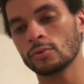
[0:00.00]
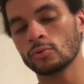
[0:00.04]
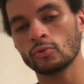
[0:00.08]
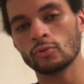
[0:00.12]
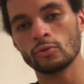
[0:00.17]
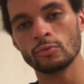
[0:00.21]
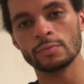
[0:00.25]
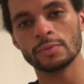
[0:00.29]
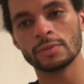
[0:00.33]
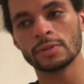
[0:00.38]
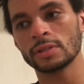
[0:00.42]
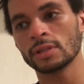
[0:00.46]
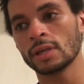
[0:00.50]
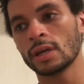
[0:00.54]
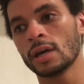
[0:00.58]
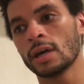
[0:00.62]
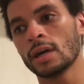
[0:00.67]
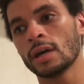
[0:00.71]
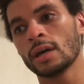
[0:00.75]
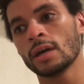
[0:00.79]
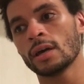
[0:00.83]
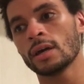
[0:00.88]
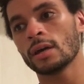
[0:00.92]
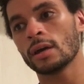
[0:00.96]
Oops,
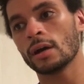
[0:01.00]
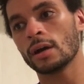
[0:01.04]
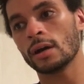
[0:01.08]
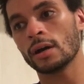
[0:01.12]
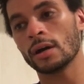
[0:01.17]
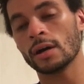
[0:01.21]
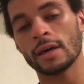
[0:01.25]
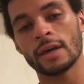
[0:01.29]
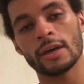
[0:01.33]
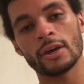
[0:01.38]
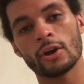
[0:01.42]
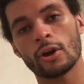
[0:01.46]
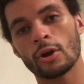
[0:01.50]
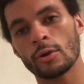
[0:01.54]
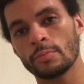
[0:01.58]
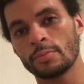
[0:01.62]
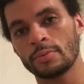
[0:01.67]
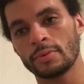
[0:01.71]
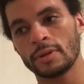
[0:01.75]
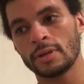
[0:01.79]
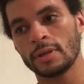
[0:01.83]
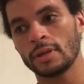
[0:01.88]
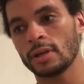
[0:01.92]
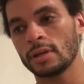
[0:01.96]

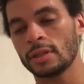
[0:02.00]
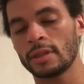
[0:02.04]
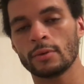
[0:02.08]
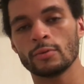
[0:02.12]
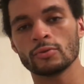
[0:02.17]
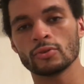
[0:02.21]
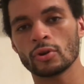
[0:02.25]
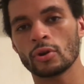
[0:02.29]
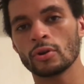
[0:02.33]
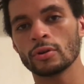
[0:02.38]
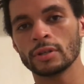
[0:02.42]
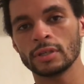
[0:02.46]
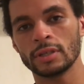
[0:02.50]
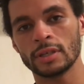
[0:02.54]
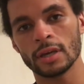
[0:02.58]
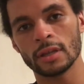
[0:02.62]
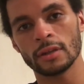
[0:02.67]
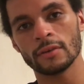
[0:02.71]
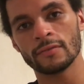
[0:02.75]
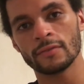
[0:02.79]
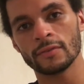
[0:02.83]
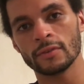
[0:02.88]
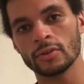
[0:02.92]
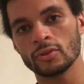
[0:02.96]
ARP. They was all
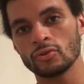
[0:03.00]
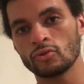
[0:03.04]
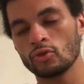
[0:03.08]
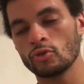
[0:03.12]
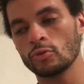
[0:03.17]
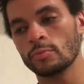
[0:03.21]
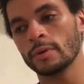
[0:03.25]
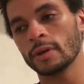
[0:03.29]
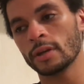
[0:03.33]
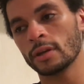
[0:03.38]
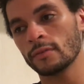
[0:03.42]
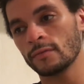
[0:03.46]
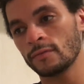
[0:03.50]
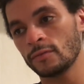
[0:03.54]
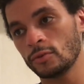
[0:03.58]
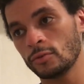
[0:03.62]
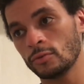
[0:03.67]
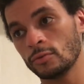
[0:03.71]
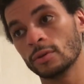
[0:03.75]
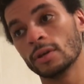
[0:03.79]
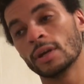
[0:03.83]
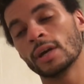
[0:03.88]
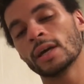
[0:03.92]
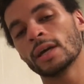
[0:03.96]
together for this group
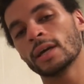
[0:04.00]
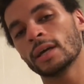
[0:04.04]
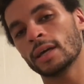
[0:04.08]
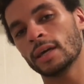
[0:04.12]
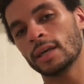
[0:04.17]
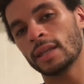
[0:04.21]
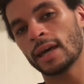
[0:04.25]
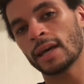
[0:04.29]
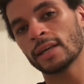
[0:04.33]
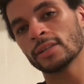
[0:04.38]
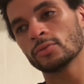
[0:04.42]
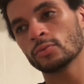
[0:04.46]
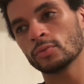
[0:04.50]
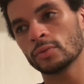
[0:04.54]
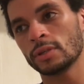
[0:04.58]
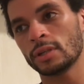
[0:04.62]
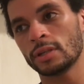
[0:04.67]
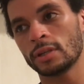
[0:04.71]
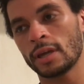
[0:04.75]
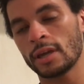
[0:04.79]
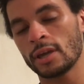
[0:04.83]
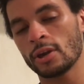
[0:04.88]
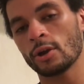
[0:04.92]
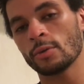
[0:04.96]
interview, and that's
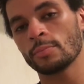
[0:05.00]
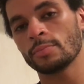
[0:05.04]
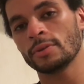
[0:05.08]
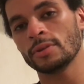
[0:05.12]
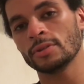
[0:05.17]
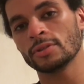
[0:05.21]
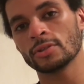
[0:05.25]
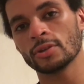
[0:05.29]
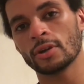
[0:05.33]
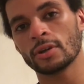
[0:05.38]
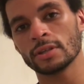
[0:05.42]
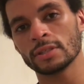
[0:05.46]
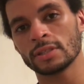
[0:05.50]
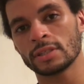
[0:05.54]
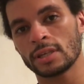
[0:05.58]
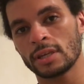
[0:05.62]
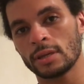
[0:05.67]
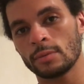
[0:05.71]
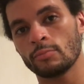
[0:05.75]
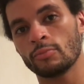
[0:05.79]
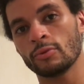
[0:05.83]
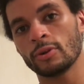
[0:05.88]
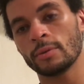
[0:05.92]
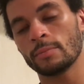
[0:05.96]
when ARP started
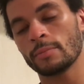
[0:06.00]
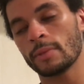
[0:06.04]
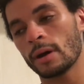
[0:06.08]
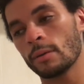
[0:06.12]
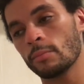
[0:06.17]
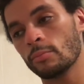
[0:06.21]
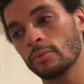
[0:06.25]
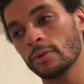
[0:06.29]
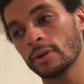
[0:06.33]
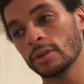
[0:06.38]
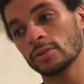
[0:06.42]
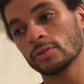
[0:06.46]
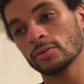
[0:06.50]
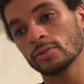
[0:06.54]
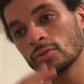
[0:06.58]
saying brick by brick.